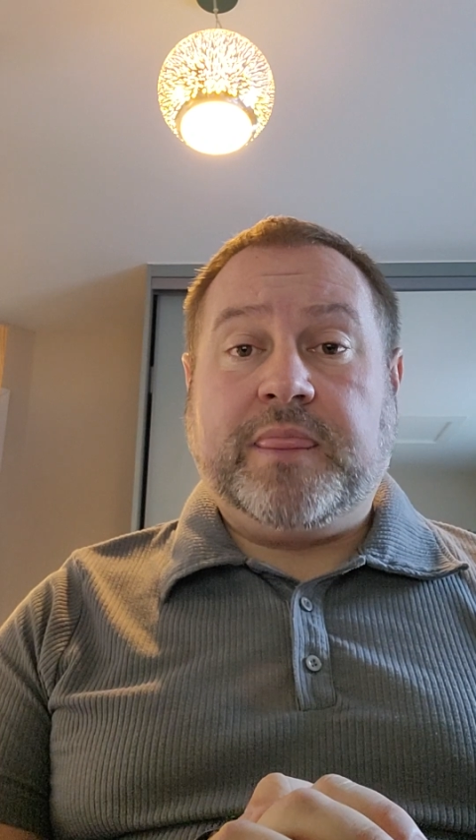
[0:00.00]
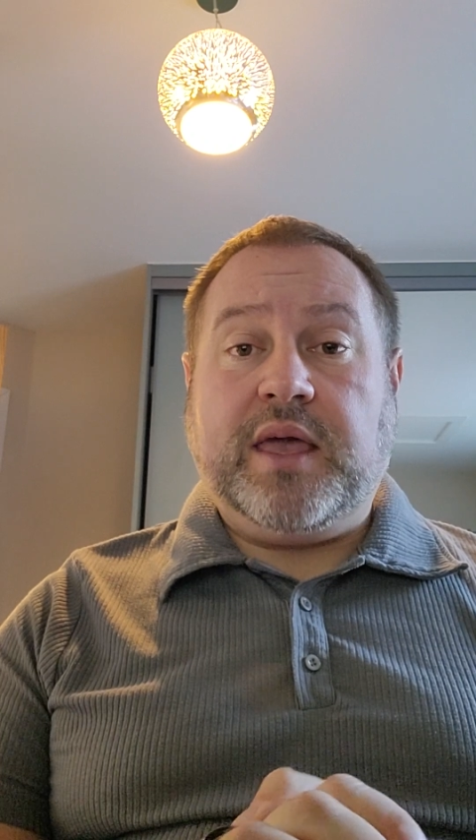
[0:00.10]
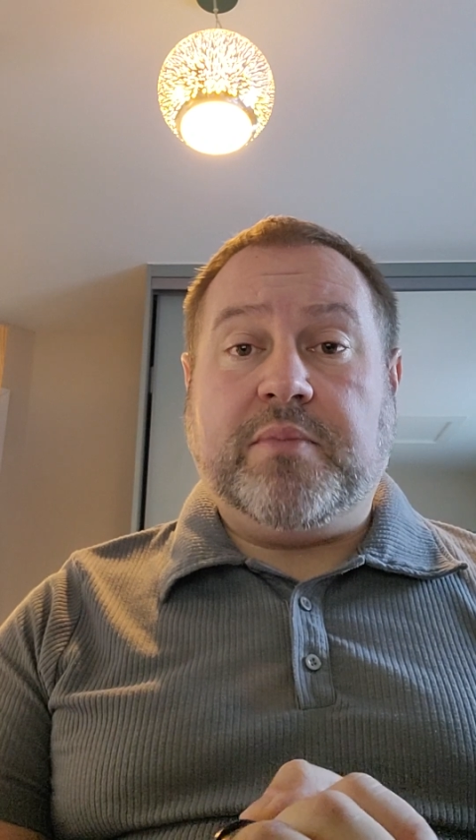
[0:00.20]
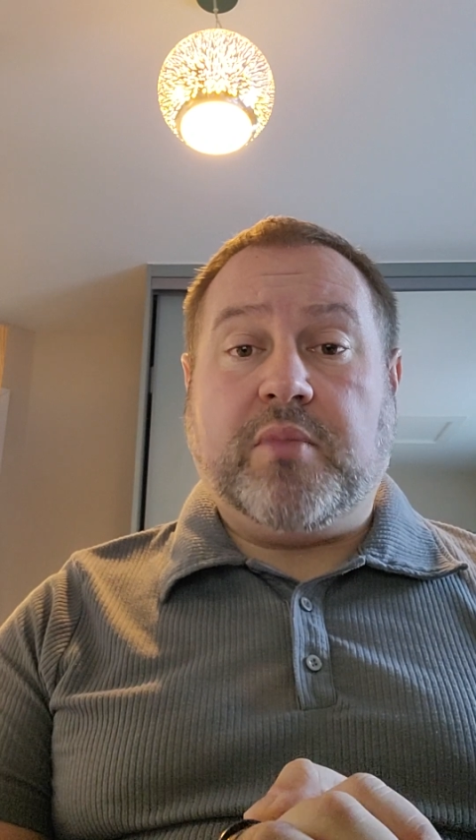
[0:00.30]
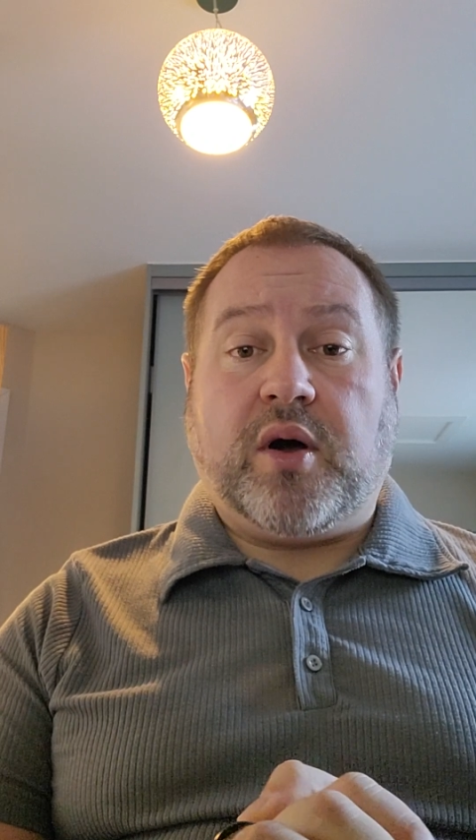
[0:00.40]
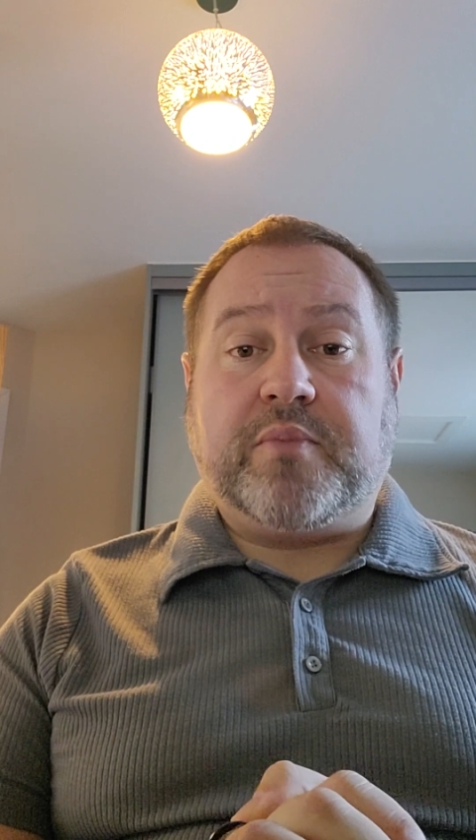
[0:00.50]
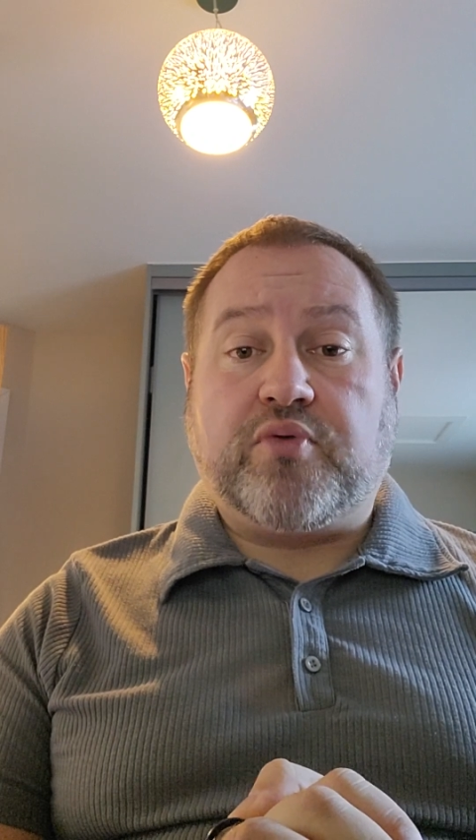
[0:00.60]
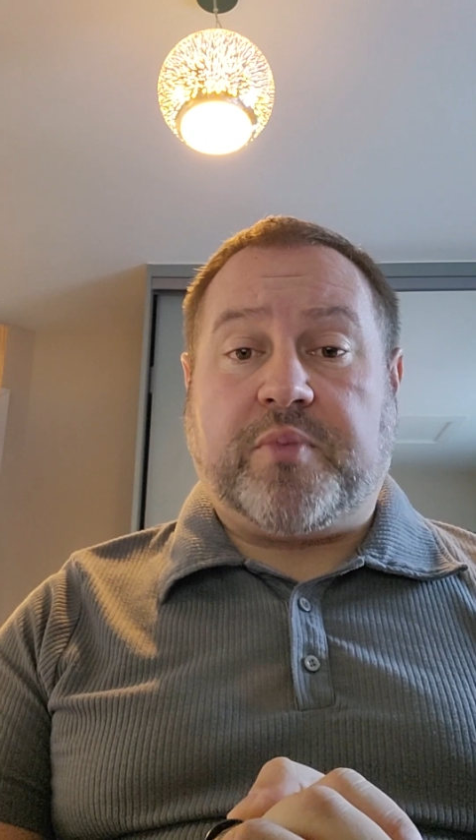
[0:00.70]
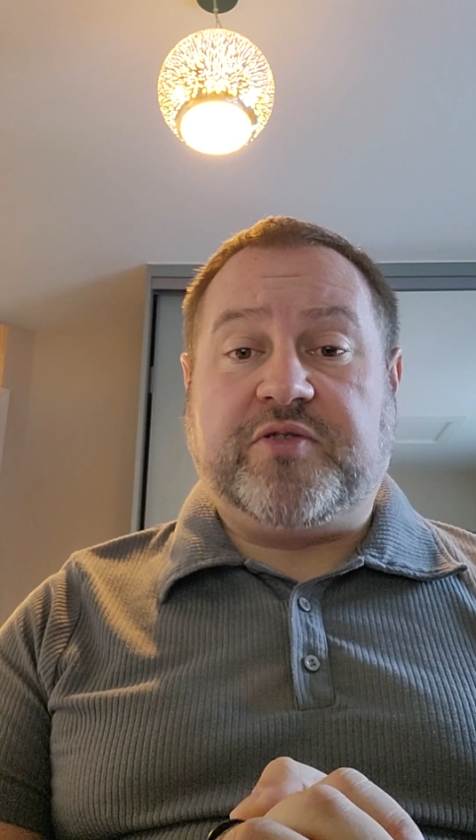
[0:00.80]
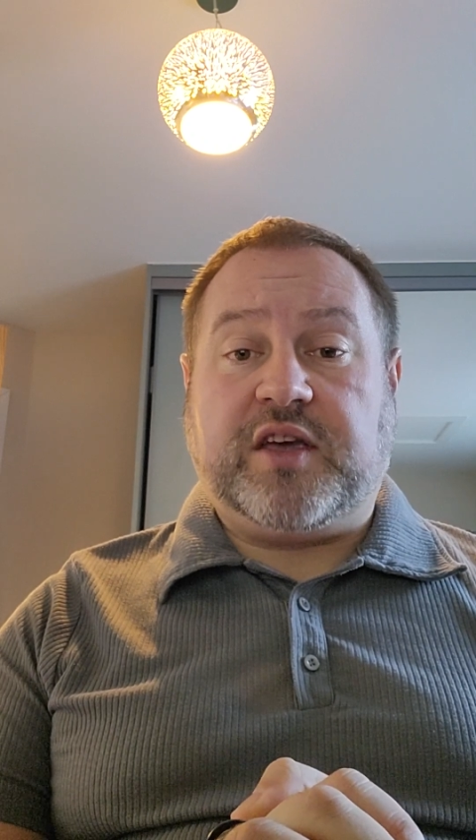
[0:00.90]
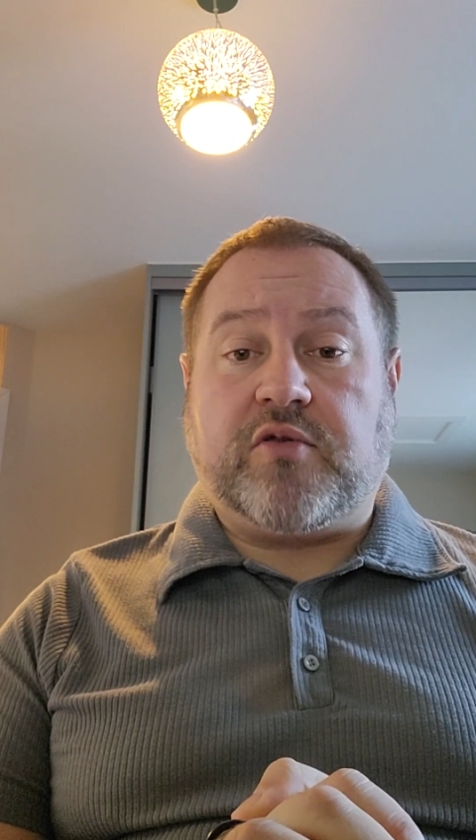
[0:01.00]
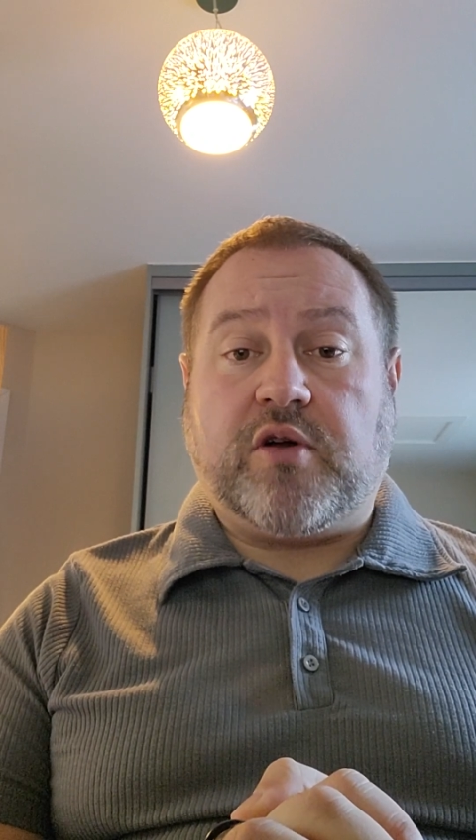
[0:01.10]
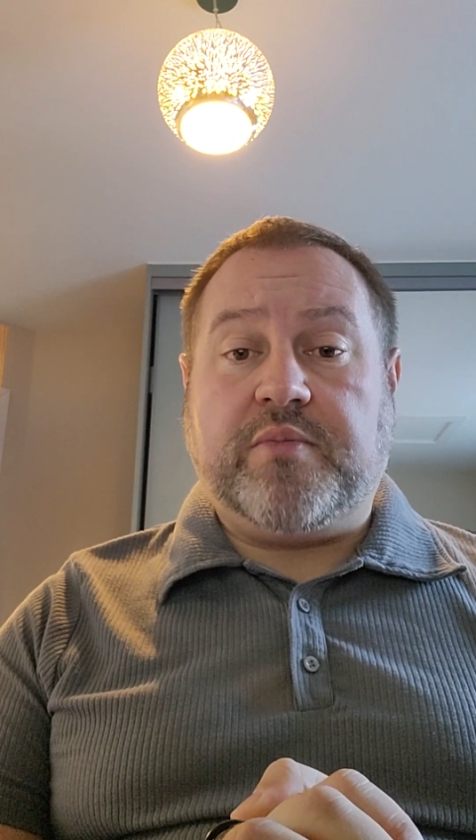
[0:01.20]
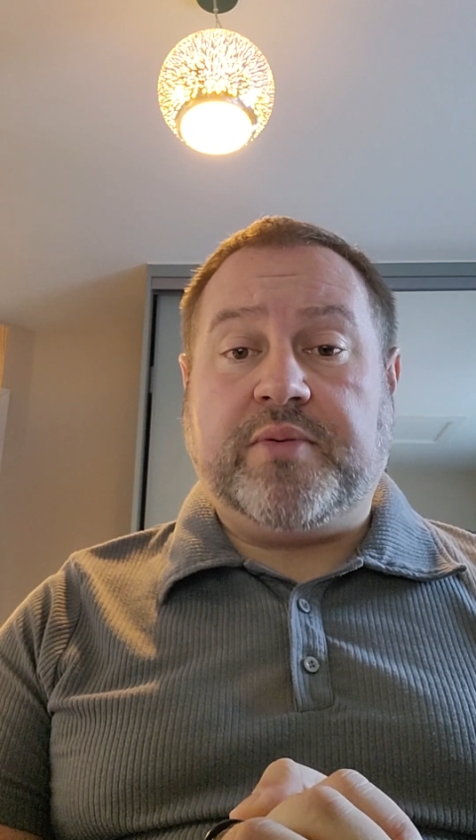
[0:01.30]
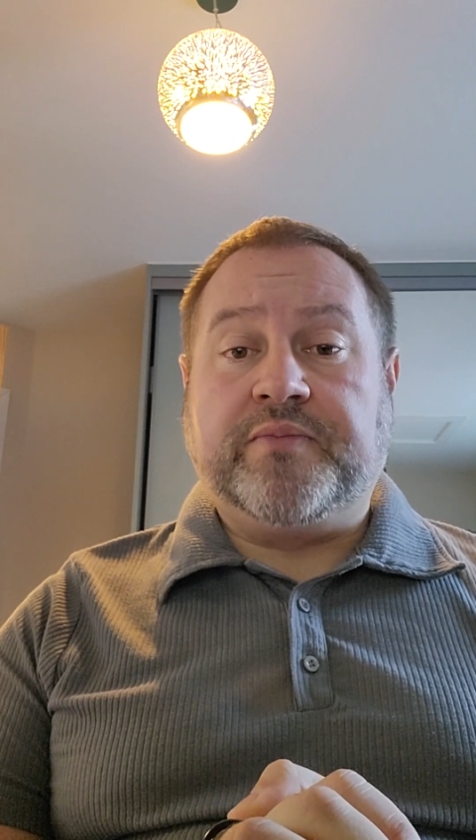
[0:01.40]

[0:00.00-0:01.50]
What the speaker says: in my property group.